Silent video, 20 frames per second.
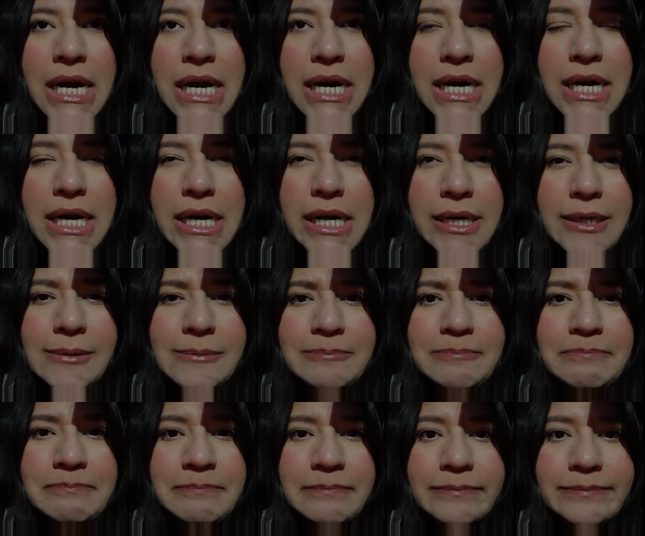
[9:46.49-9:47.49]

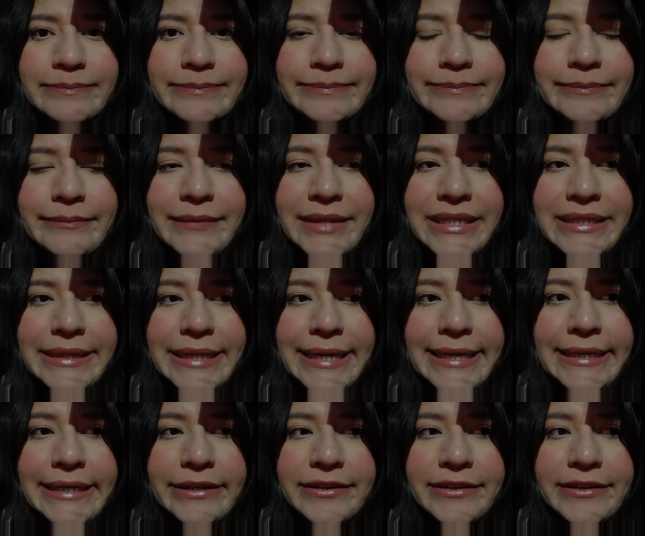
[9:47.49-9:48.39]
like